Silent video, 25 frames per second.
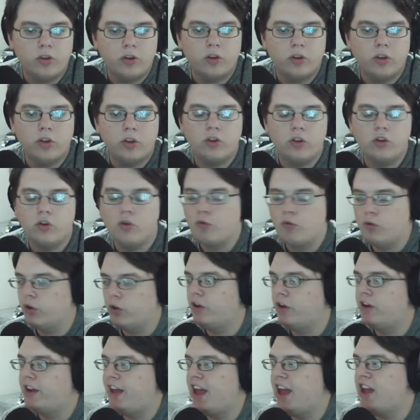You
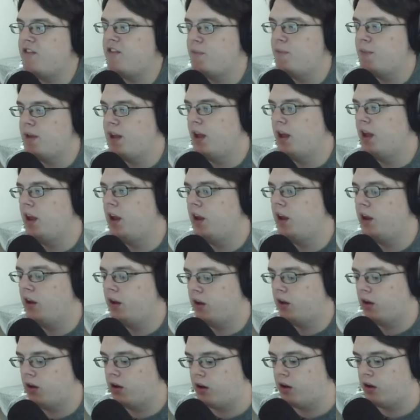really gave me
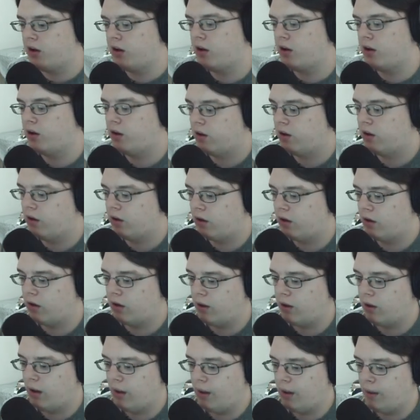
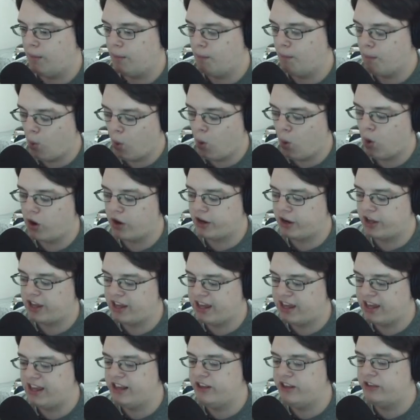more
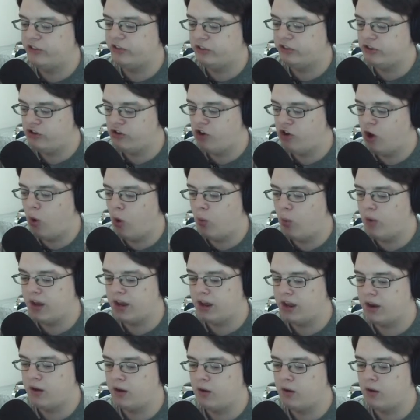keys to knowing